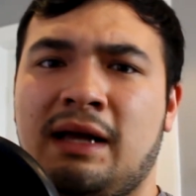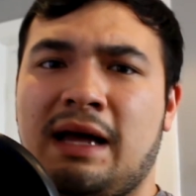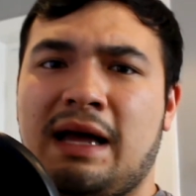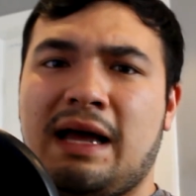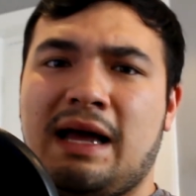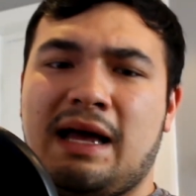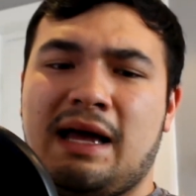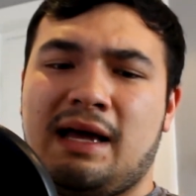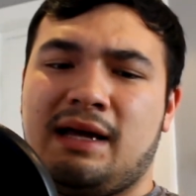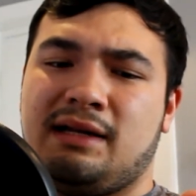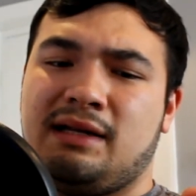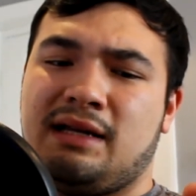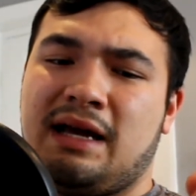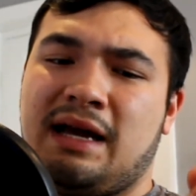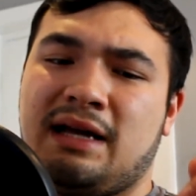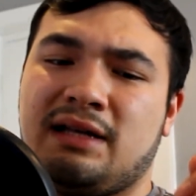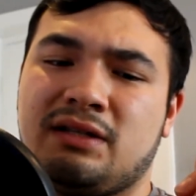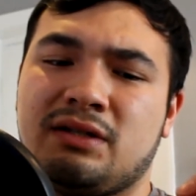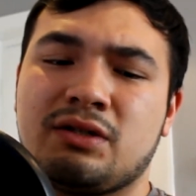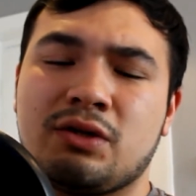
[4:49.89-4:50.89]
And it
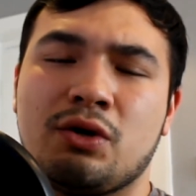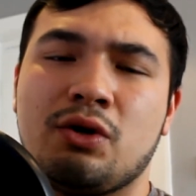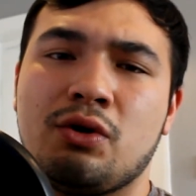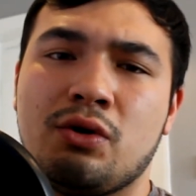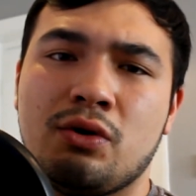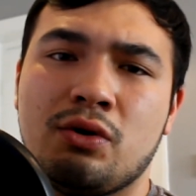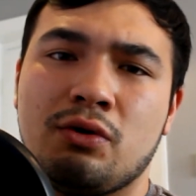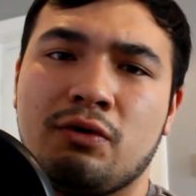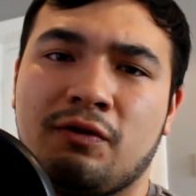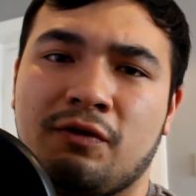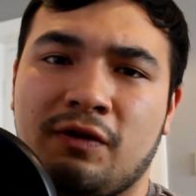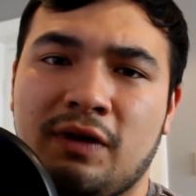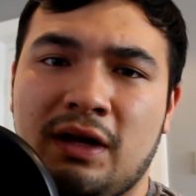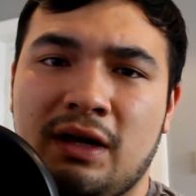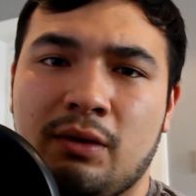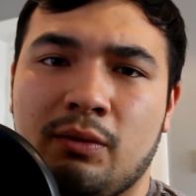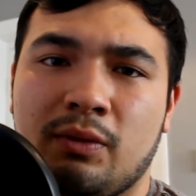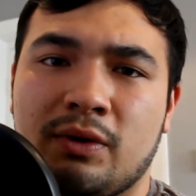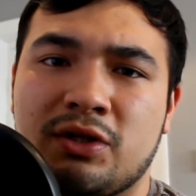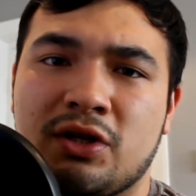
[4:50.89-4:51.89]
has 2
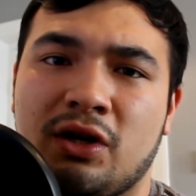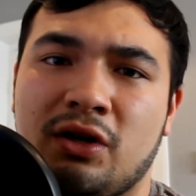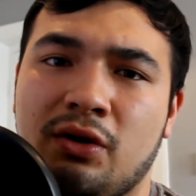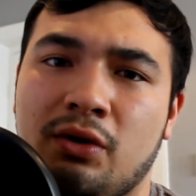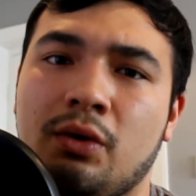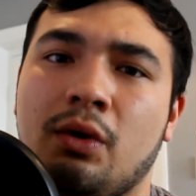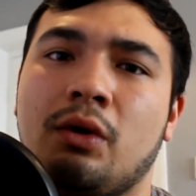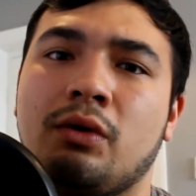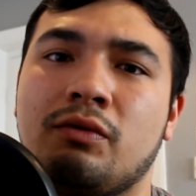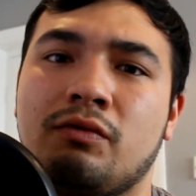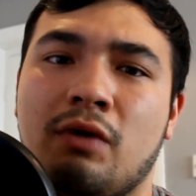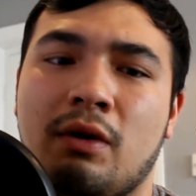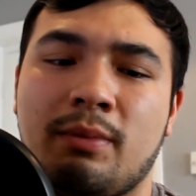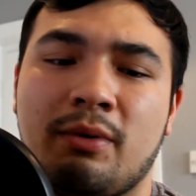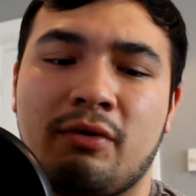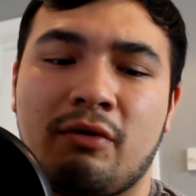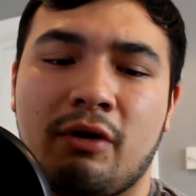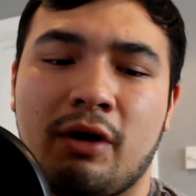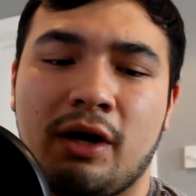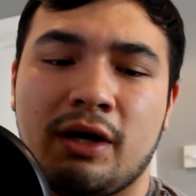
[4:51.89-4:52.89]
feet which are
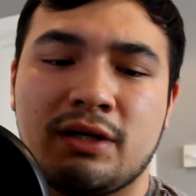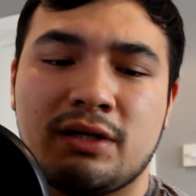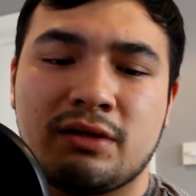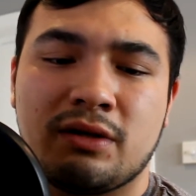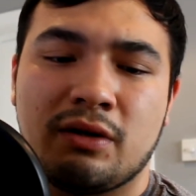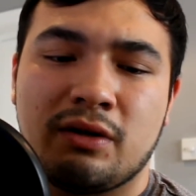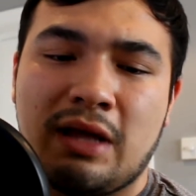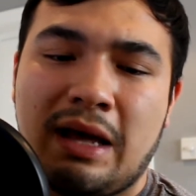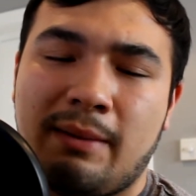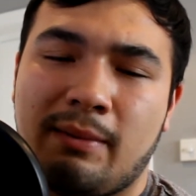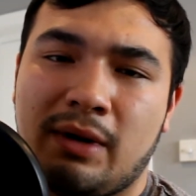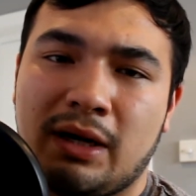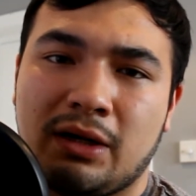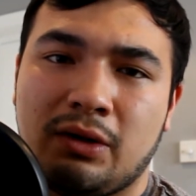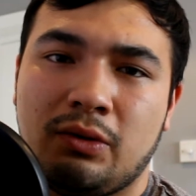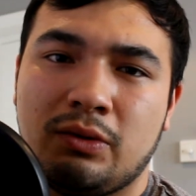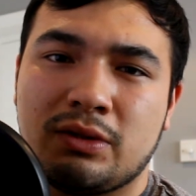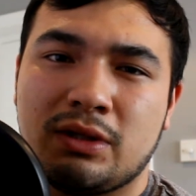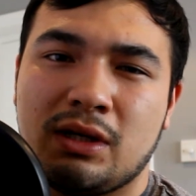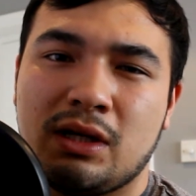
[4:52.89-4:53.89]
non-rubberized, so that might
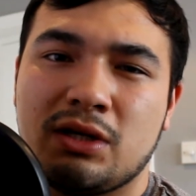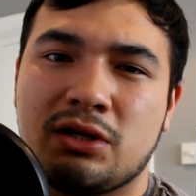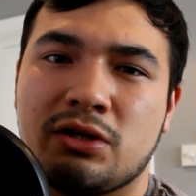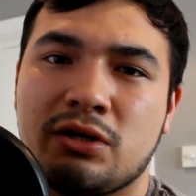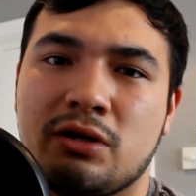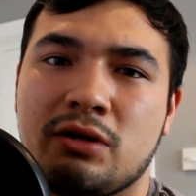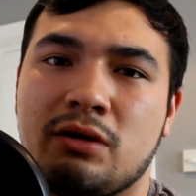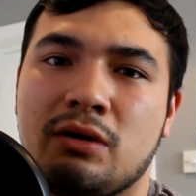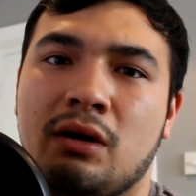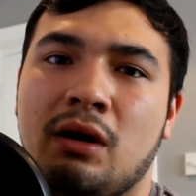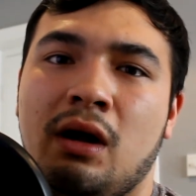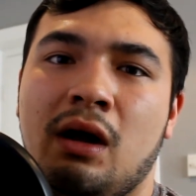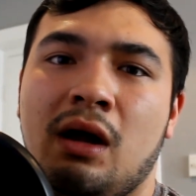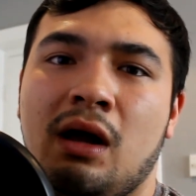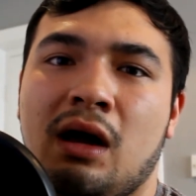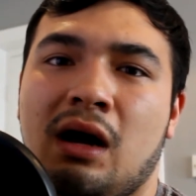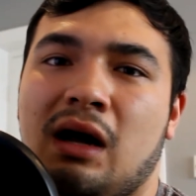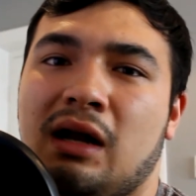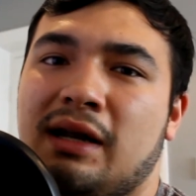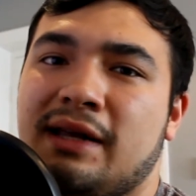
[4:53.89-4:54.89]
cause an issue
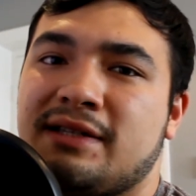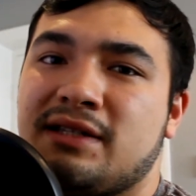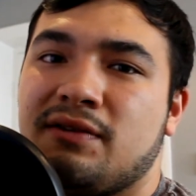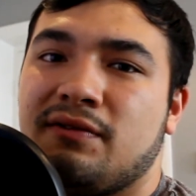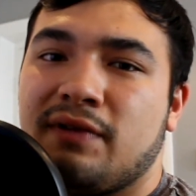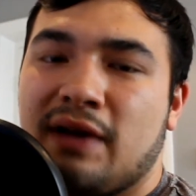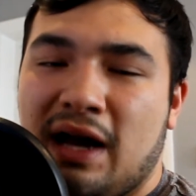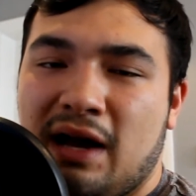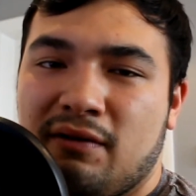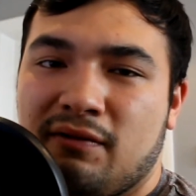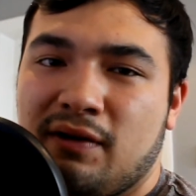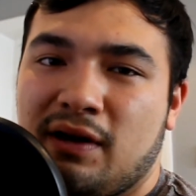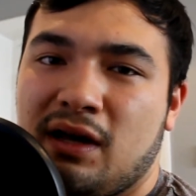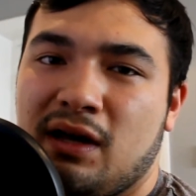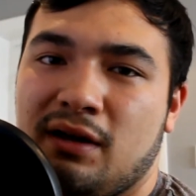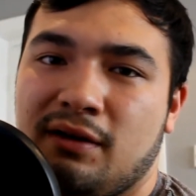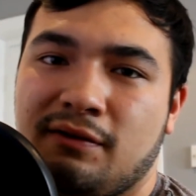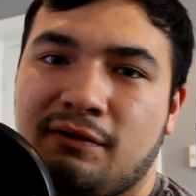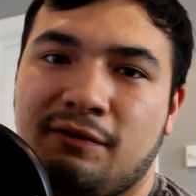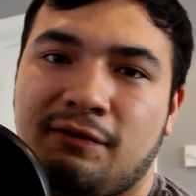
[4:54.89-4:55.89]
unless you have
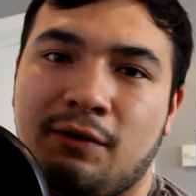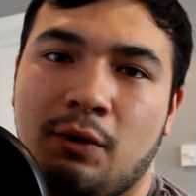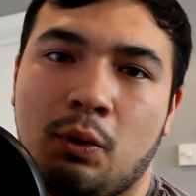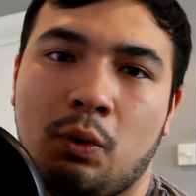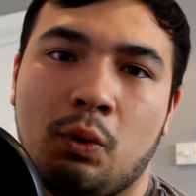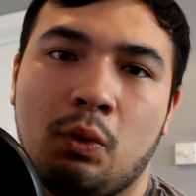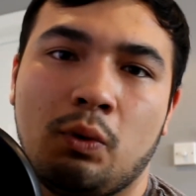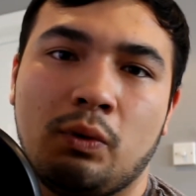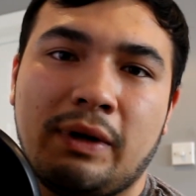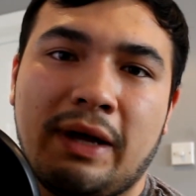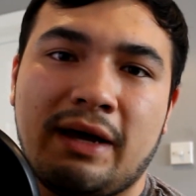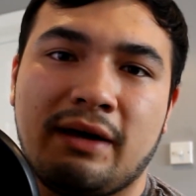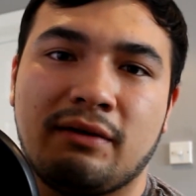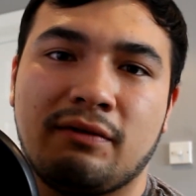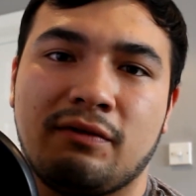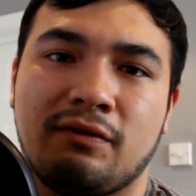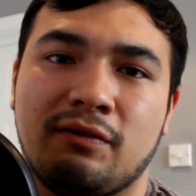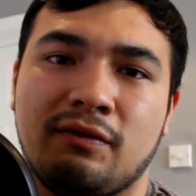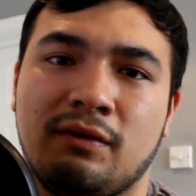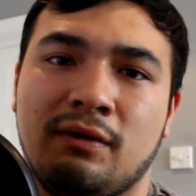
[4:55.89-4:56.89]
a full
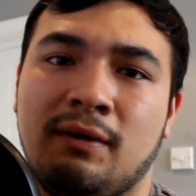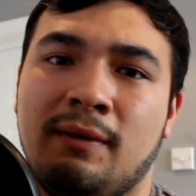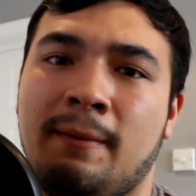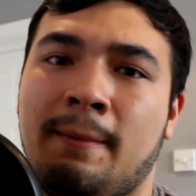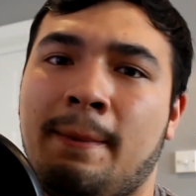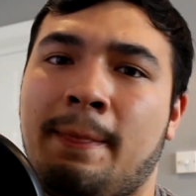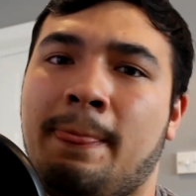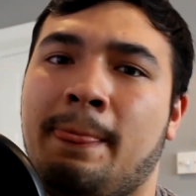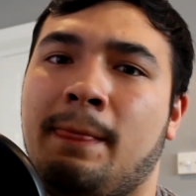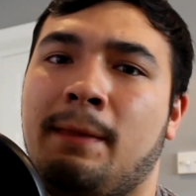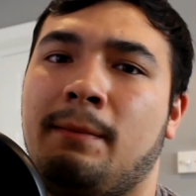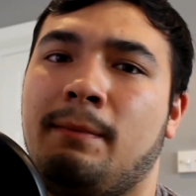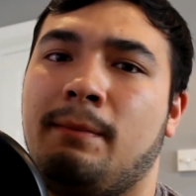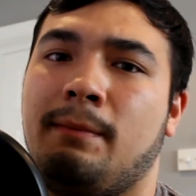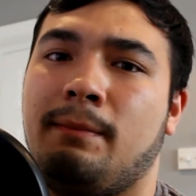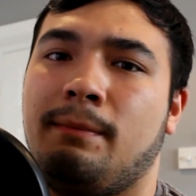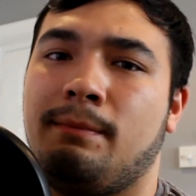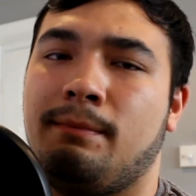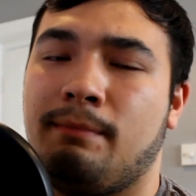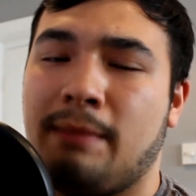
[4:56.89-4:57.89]
length
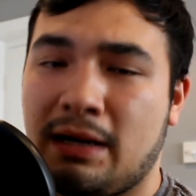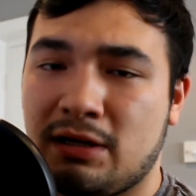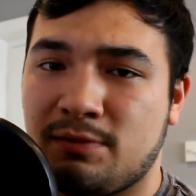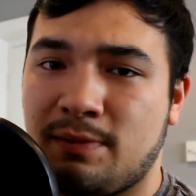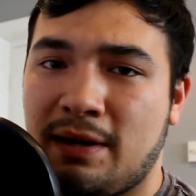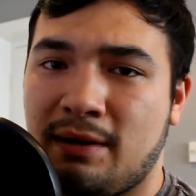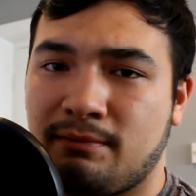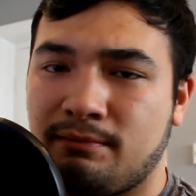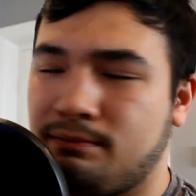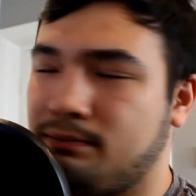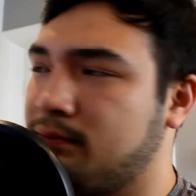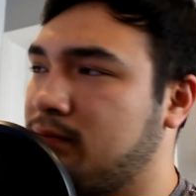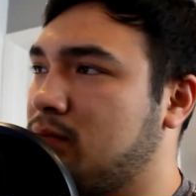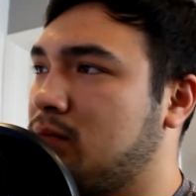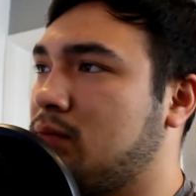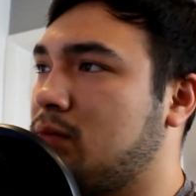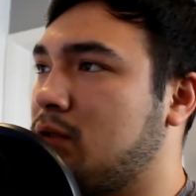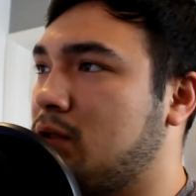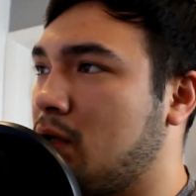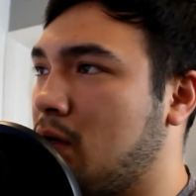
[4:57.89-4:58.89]
mouse mat.
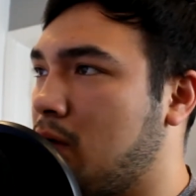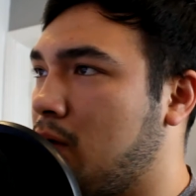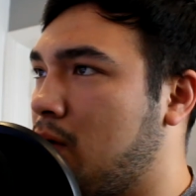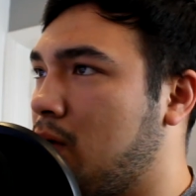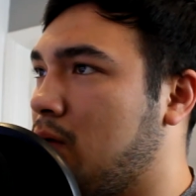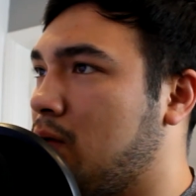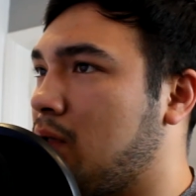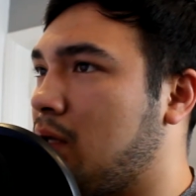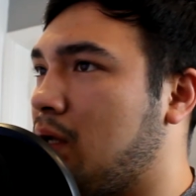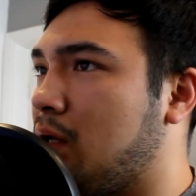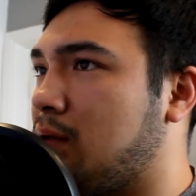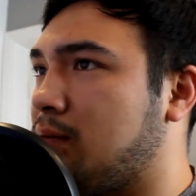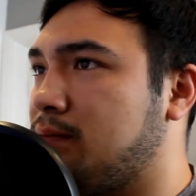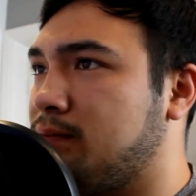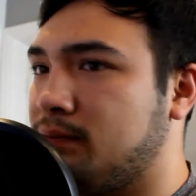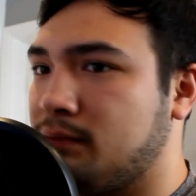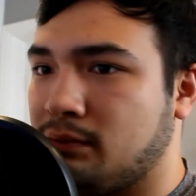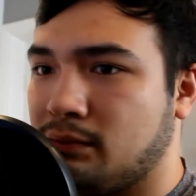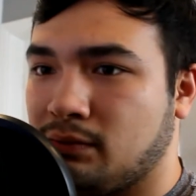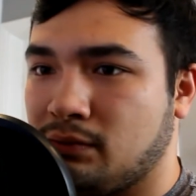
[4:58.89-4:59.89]
So then,
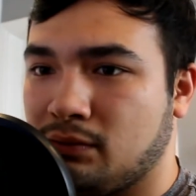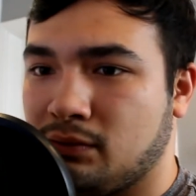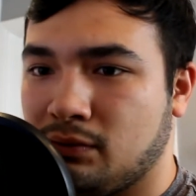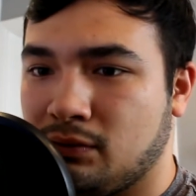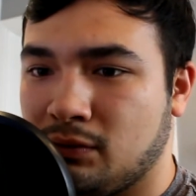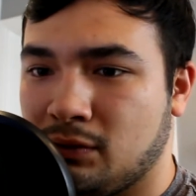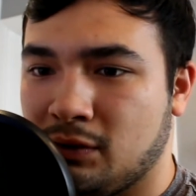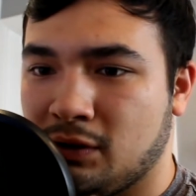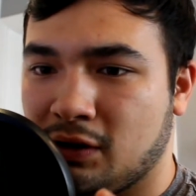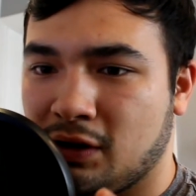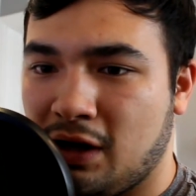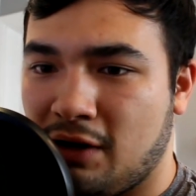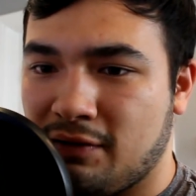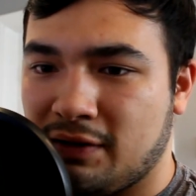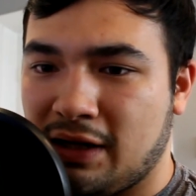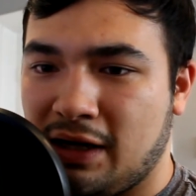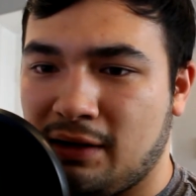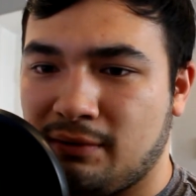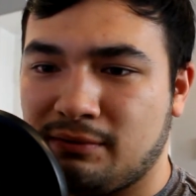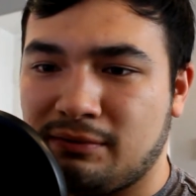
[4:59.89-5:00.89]
cover
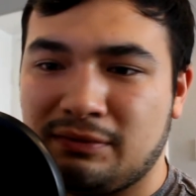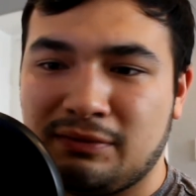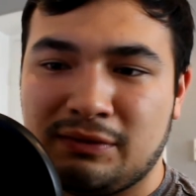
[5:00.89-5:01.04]
that.